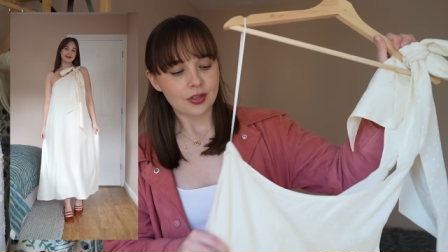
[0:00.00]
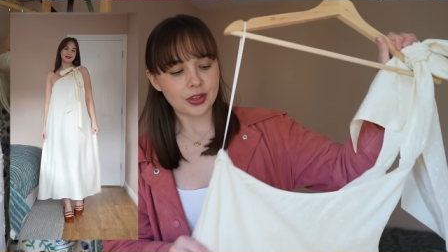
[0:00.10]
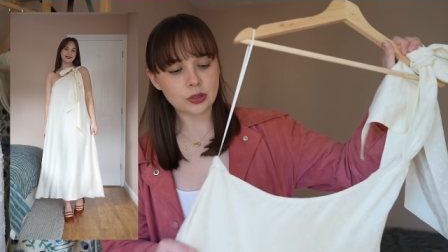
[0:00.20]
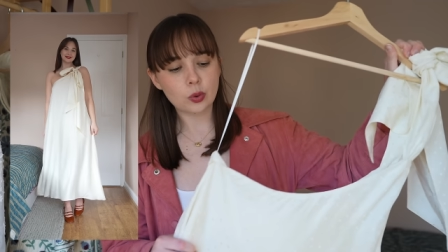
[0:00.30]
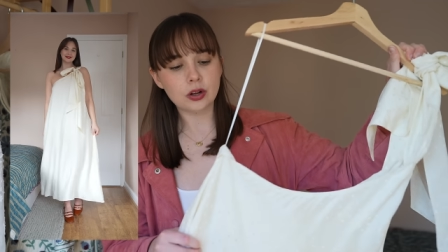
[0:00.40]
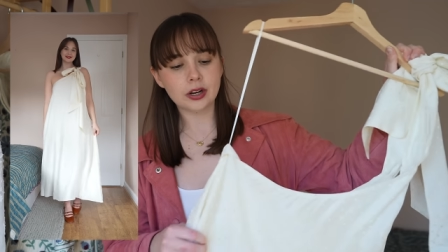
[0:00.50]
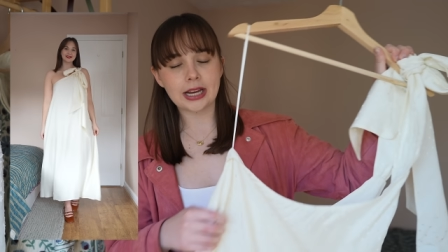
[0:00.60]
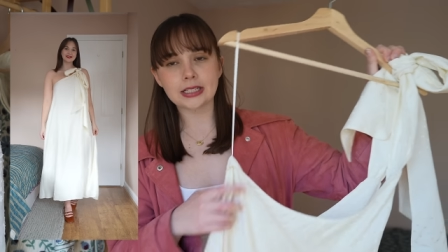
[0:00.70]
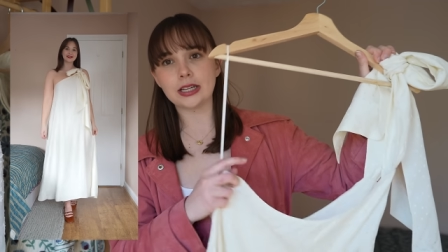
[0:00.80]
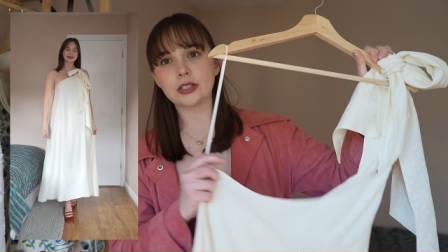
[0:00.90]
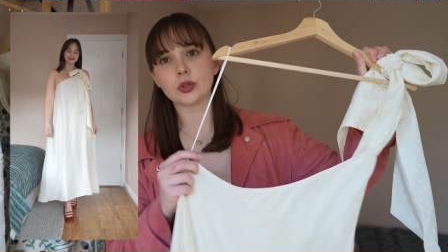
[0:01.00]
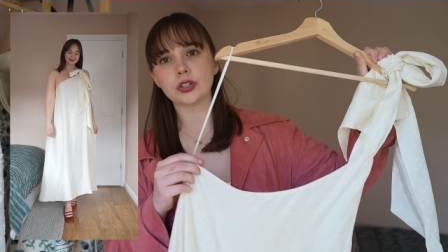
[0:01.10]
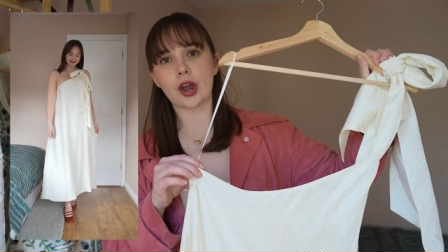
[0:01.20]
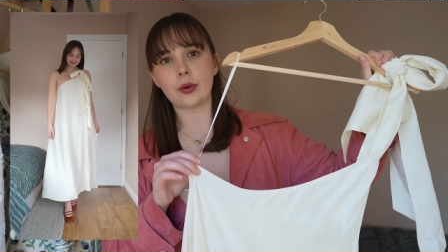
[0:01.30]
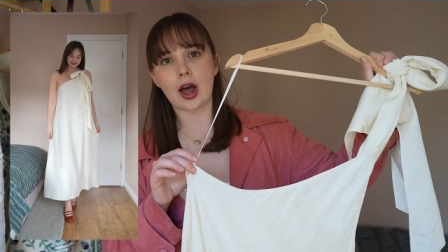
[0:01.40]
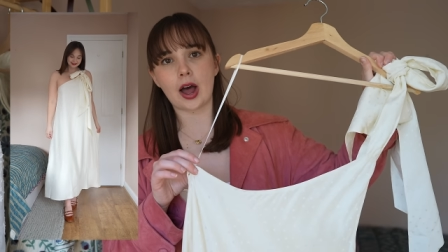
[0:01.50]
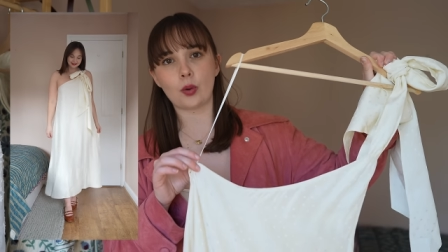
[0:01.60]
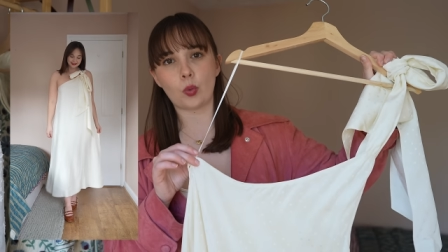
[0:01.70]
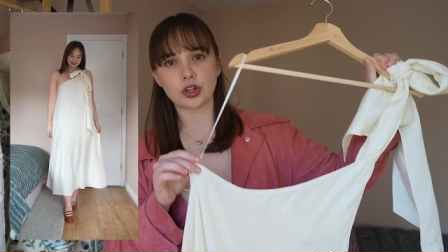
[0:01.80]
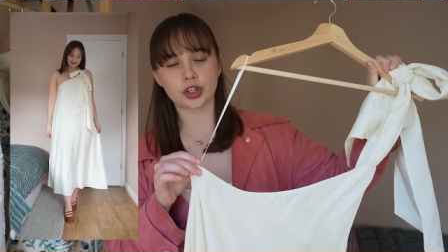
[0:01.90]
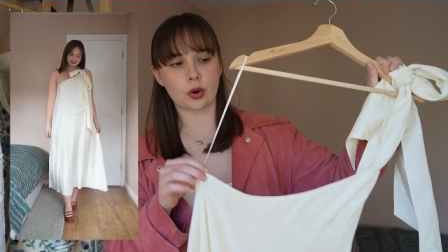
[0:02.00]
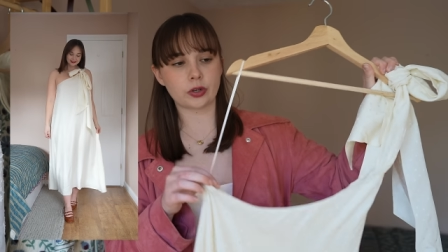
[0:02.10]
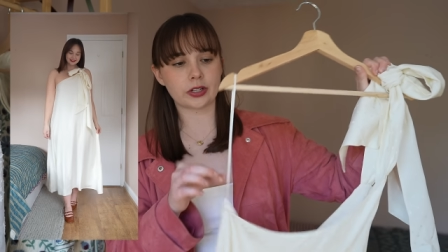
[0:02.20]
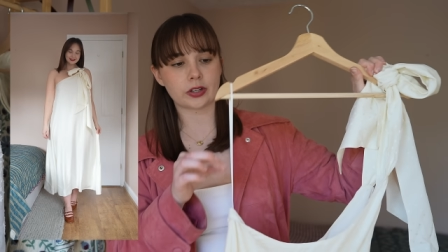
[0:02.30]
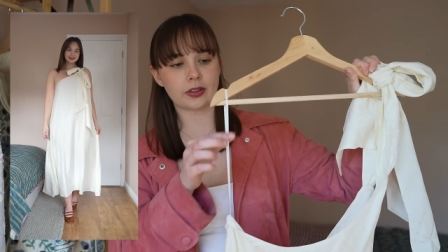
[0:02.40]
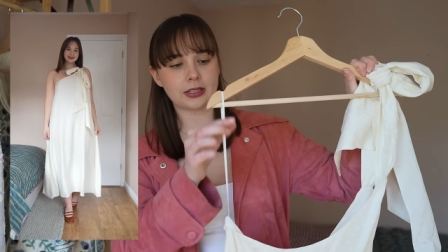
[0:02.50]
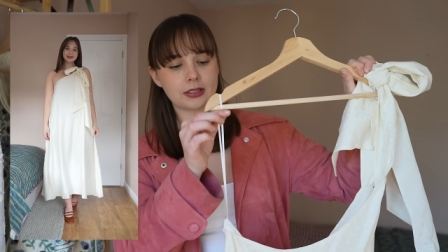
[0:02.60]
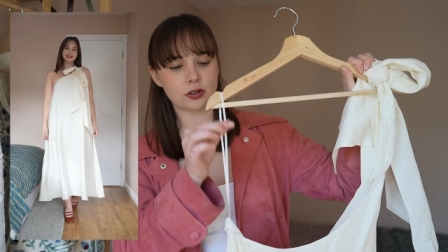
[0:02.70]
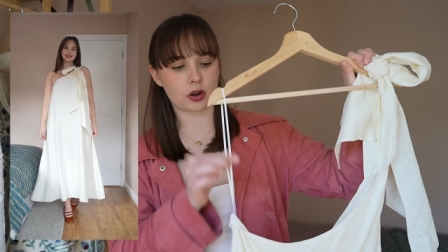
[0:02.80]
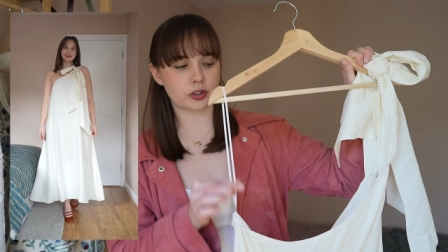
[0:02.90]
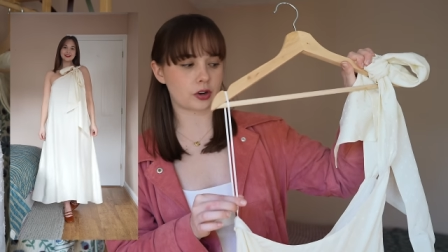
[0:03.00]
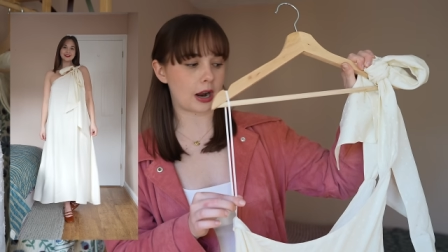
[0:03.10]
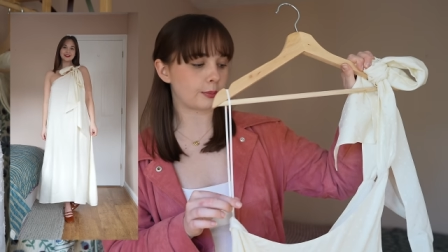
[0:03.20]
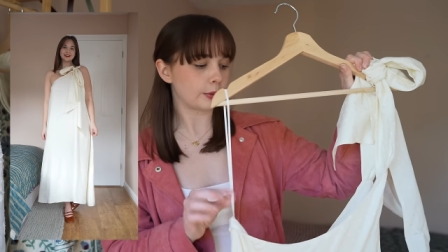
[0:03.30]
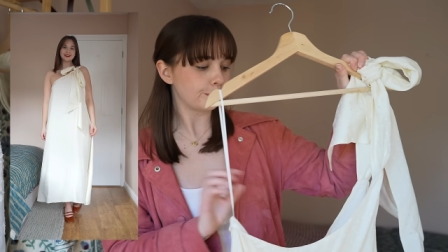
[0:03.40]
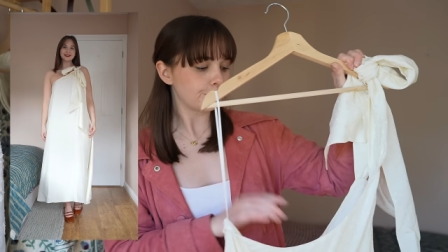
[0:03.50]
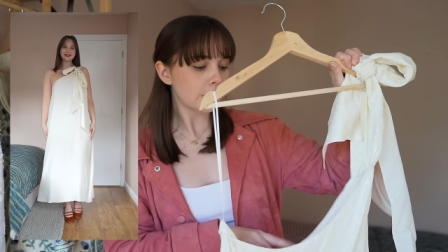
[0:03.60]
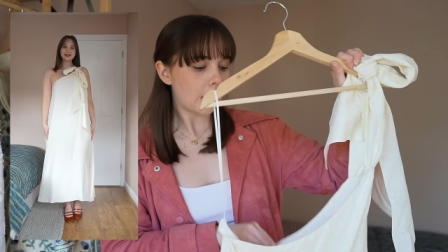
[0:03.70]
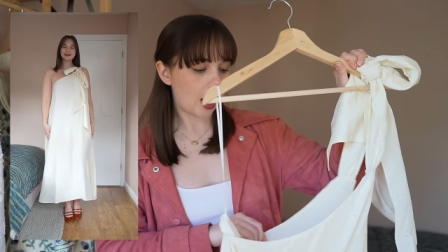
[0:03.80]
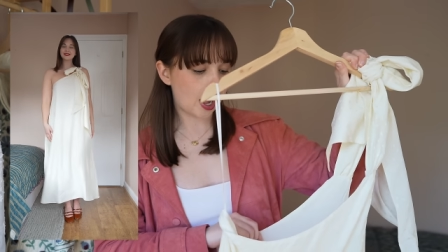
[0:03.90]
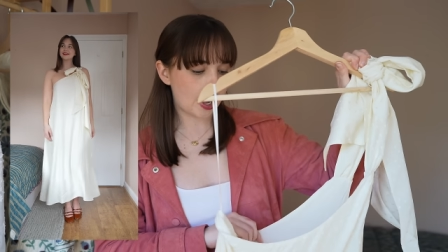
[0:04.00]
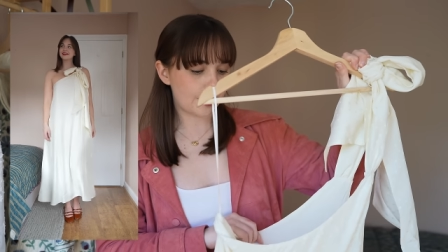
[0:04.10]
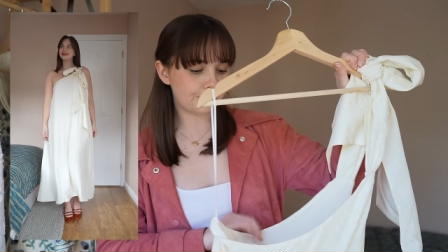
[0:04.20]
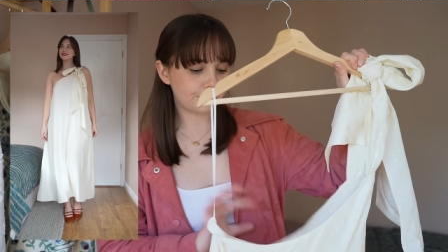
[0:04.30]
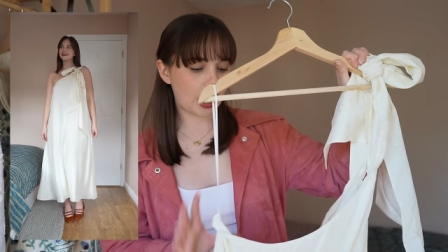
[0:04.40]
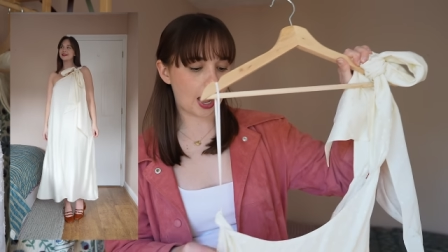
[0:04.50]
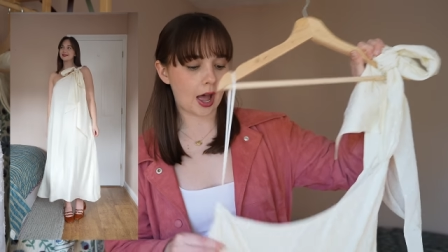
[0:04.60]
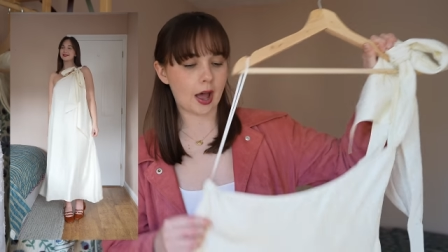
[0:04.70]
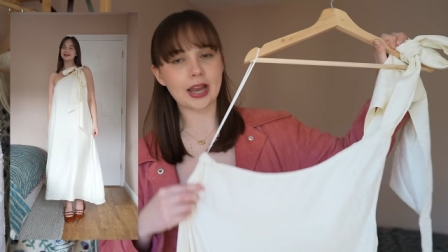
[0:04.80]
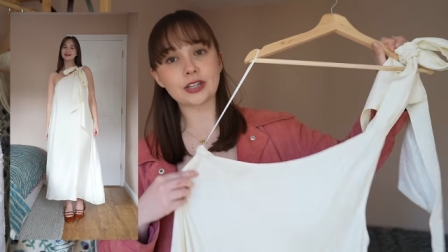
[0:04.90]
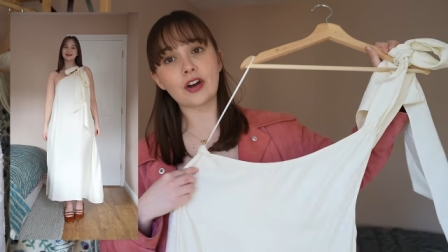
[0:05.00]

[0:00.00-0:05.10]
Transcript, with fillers: This one, it's, it's also uh, one shoulder, so this is not a strap. Um, uh, it's